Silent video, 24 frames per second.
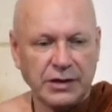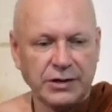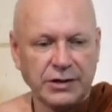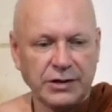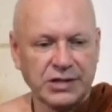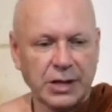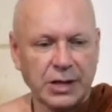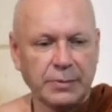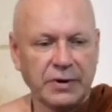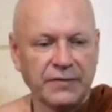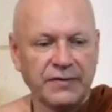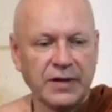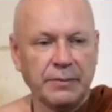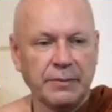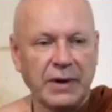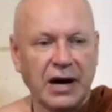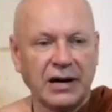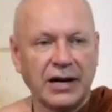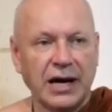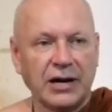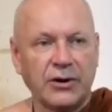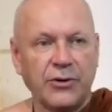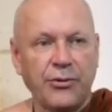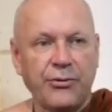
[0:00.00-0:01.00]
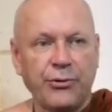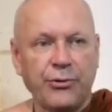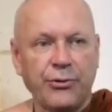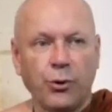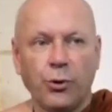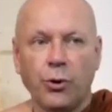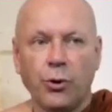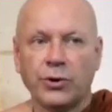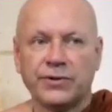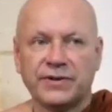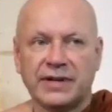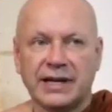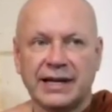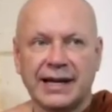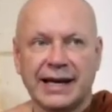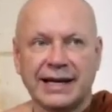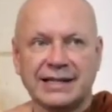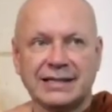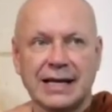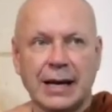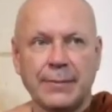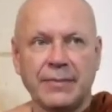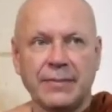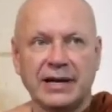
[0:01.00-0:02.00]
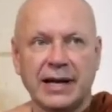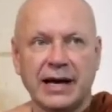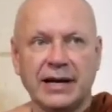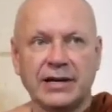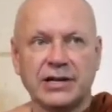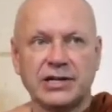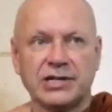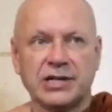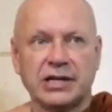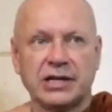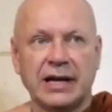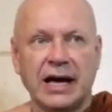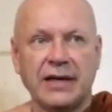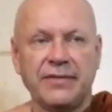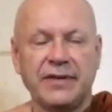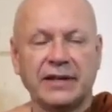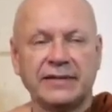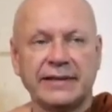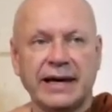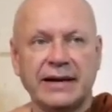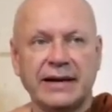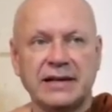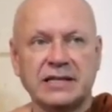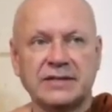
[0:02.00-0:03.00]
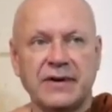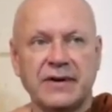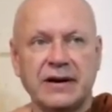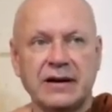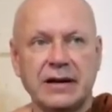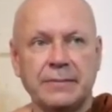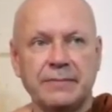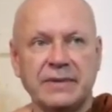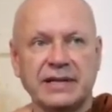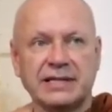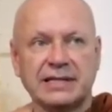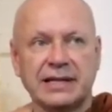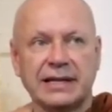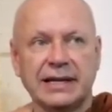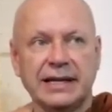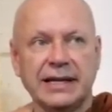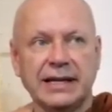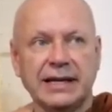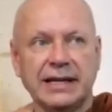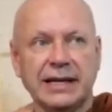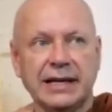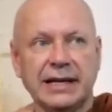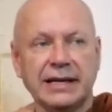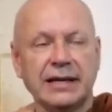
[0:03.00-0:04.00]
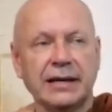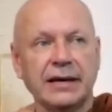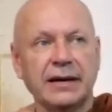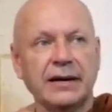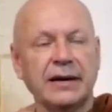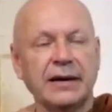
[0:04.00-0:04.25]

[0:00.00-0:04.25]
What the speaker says: Some of them are like thought and examination. I think that is very misleading.